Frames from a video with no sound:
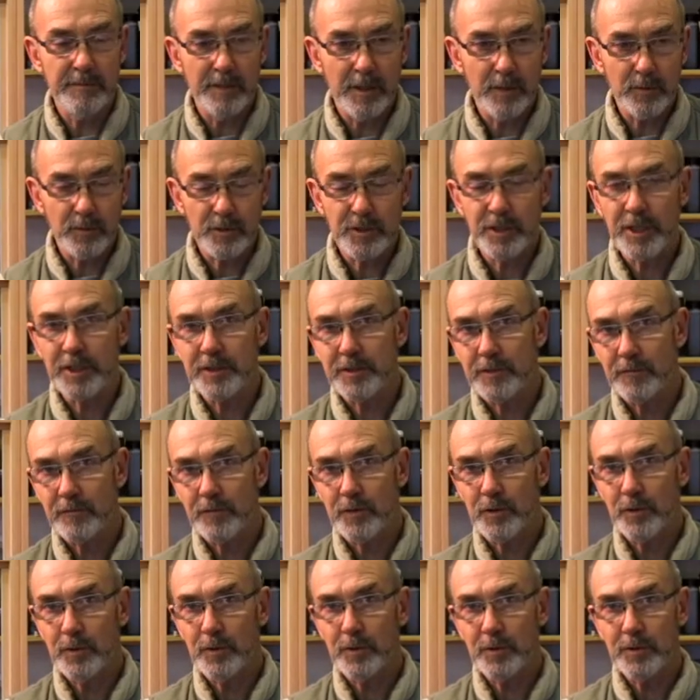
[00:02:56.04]
old chests of
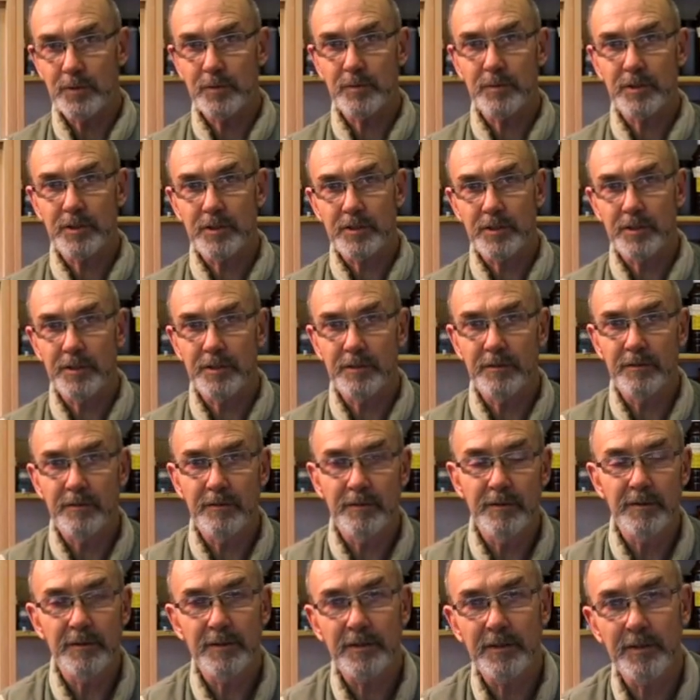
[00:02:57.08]
drawers which are
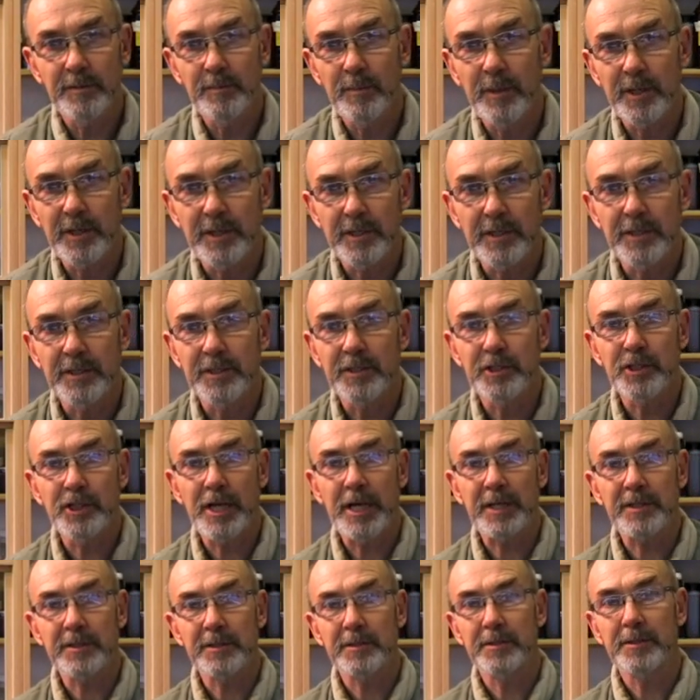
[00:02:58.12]
completely
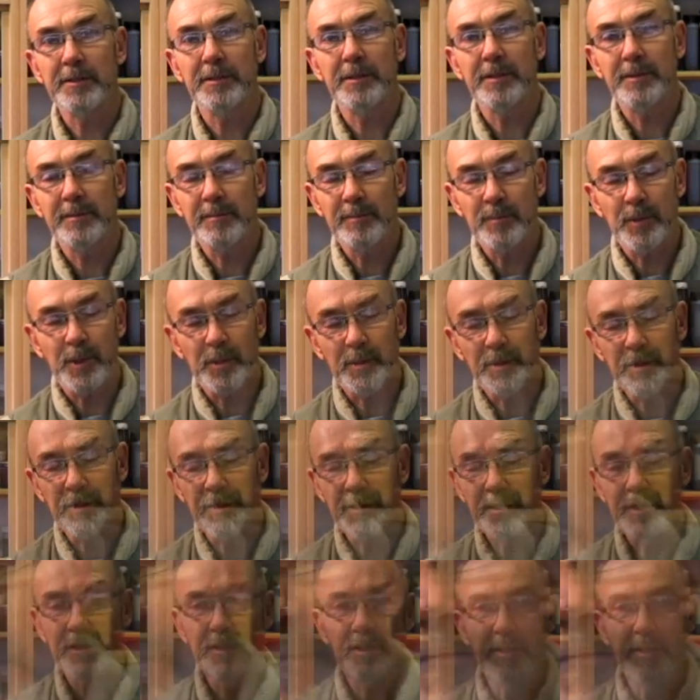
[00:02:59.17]
shattered and broken. Yeah,